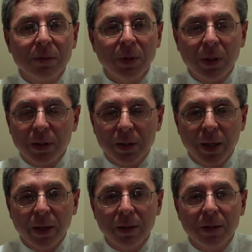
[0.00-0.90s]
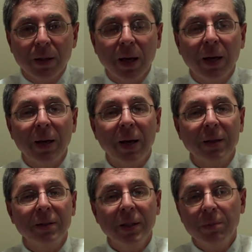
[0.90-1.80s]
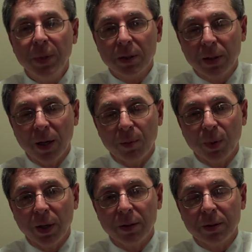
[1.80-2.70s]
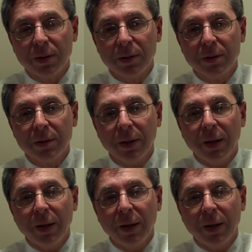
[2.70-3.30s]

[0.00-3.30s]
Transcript: real estate at deep discount prices.